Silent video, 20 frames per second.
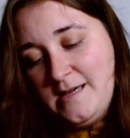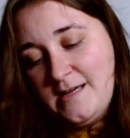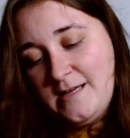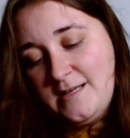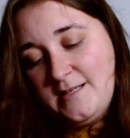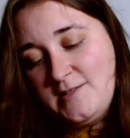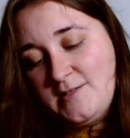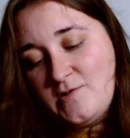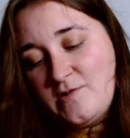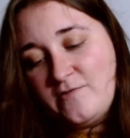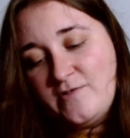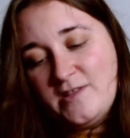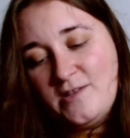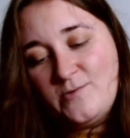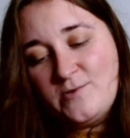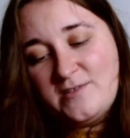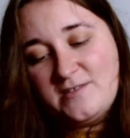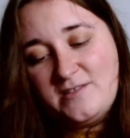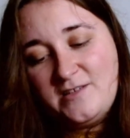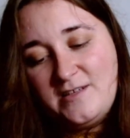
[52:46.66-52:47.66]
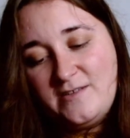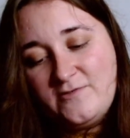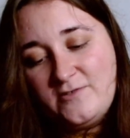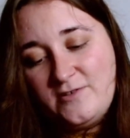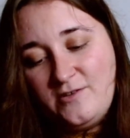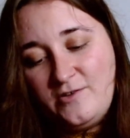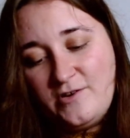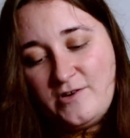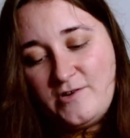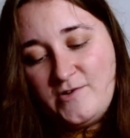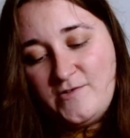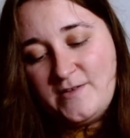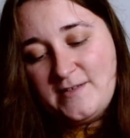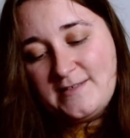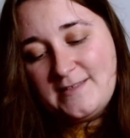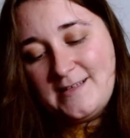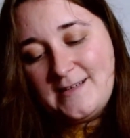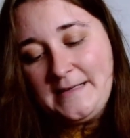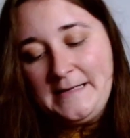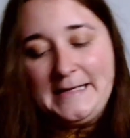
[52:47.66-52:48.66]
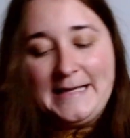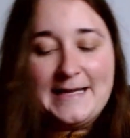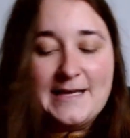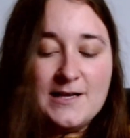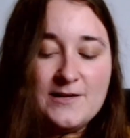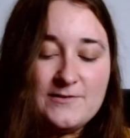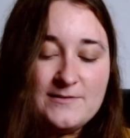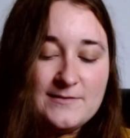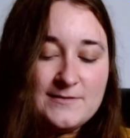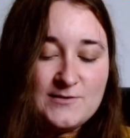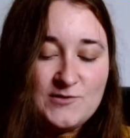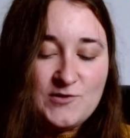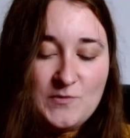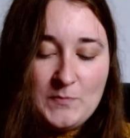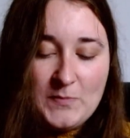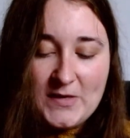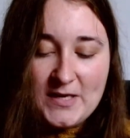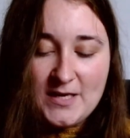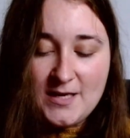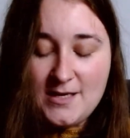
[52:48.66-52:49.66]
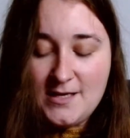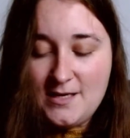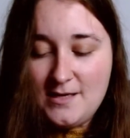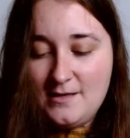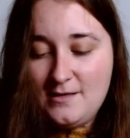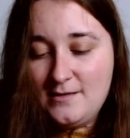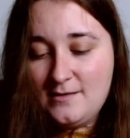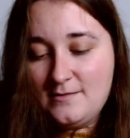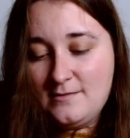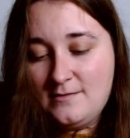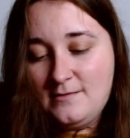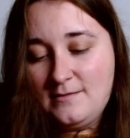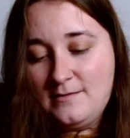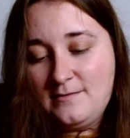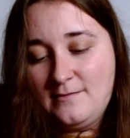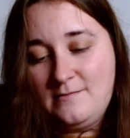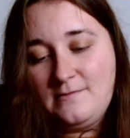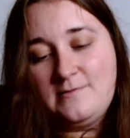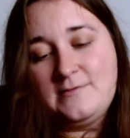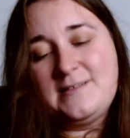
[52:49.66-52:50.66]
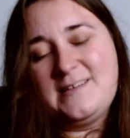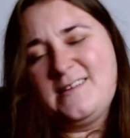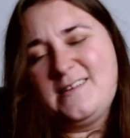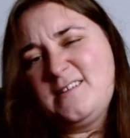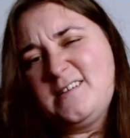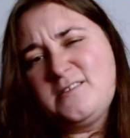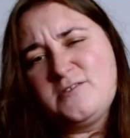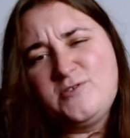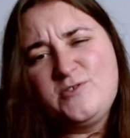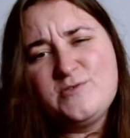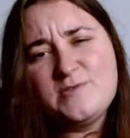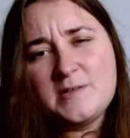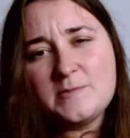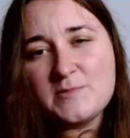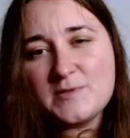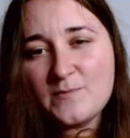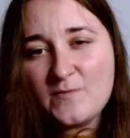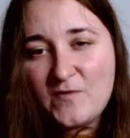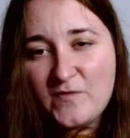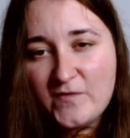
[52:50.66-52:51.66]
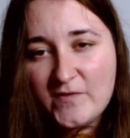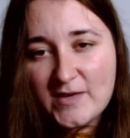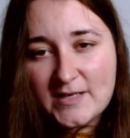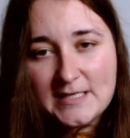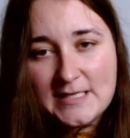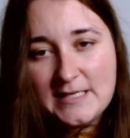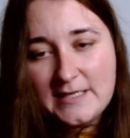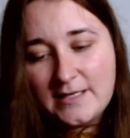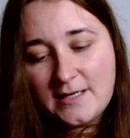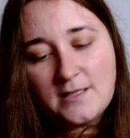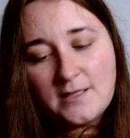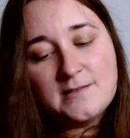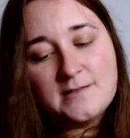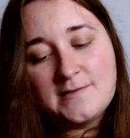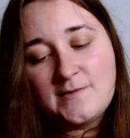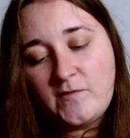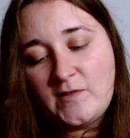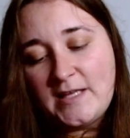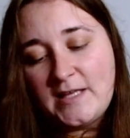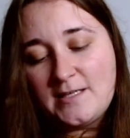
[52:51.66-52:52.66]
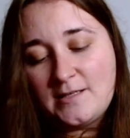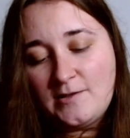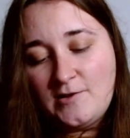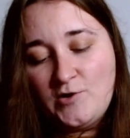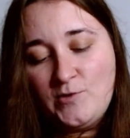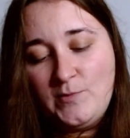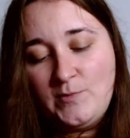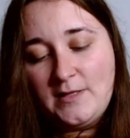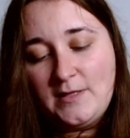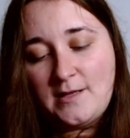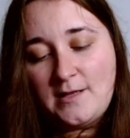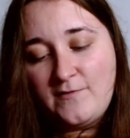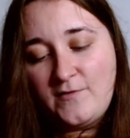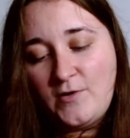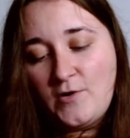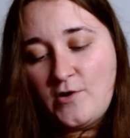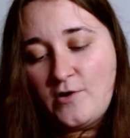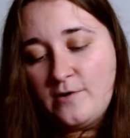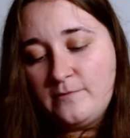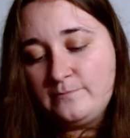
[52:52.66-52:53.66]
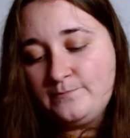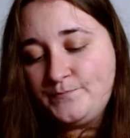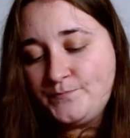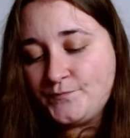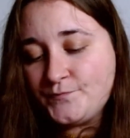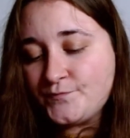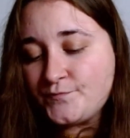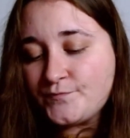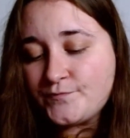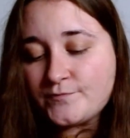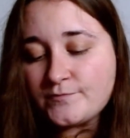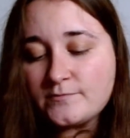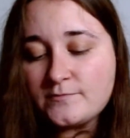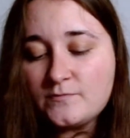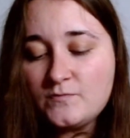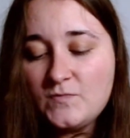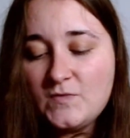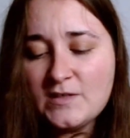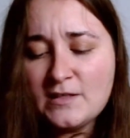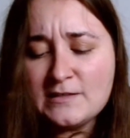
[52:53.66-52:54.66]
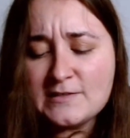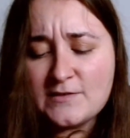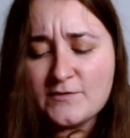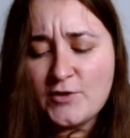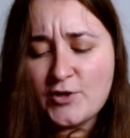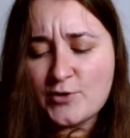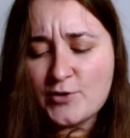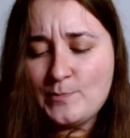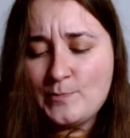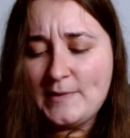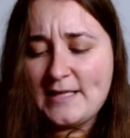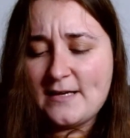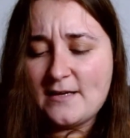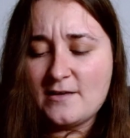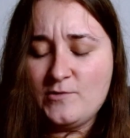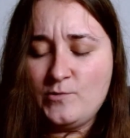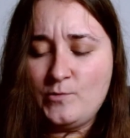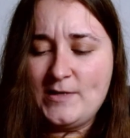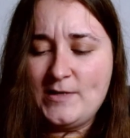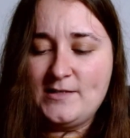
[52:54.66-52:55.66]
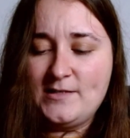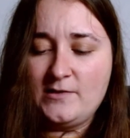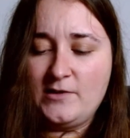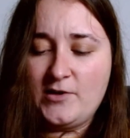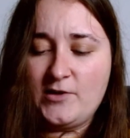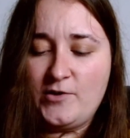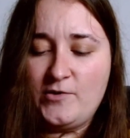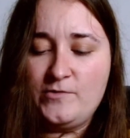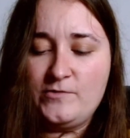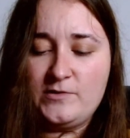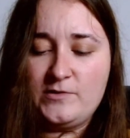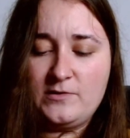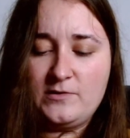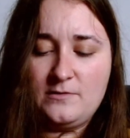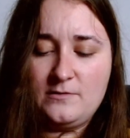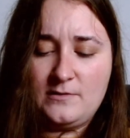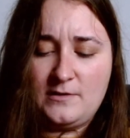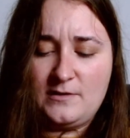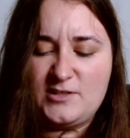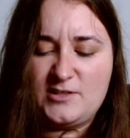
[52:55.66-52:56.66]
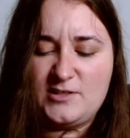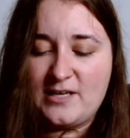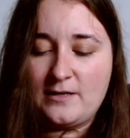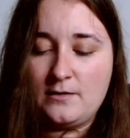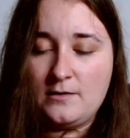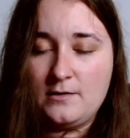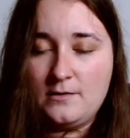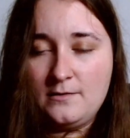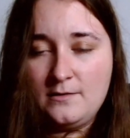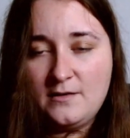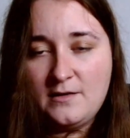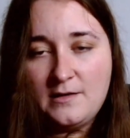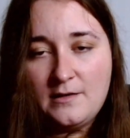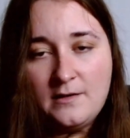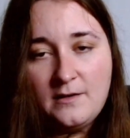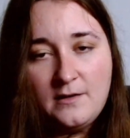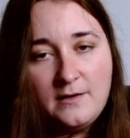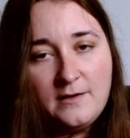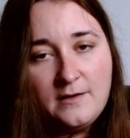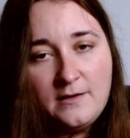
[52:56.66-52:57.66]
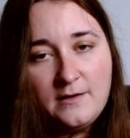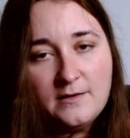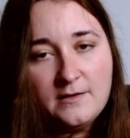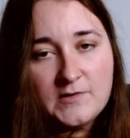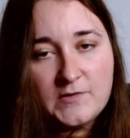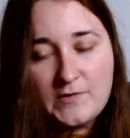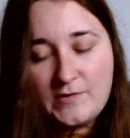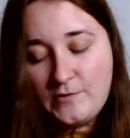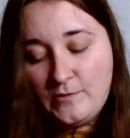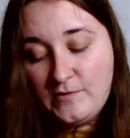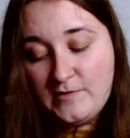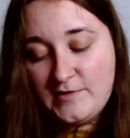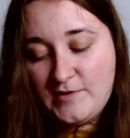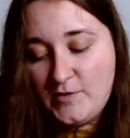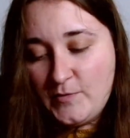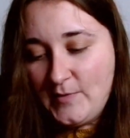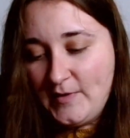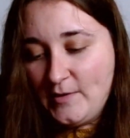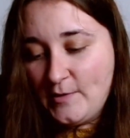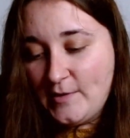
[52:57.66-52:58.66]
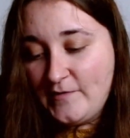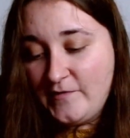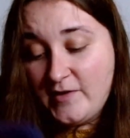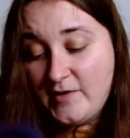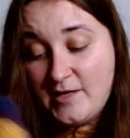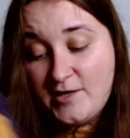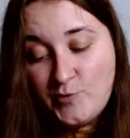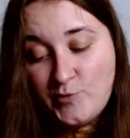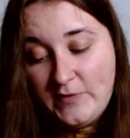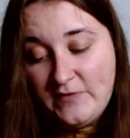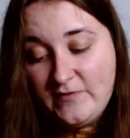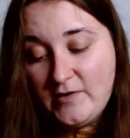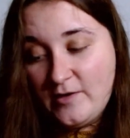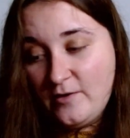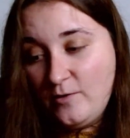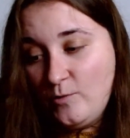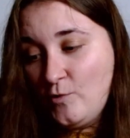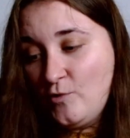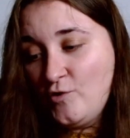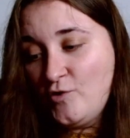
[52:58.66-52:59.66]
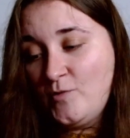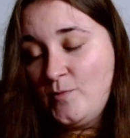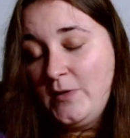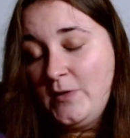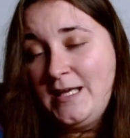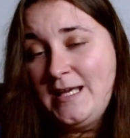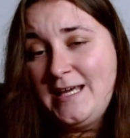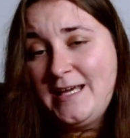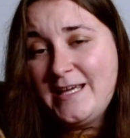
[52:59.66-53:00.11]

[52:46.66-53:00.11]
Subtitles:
And so I really wanted to give it a go, and I was like, a cowl isn't too big, and I was like, I'll use up some funky colours of Plötulopi that I've got, because I've got a black winter coat, like jacket. So I thought this could be quite fun, it'll be very warm.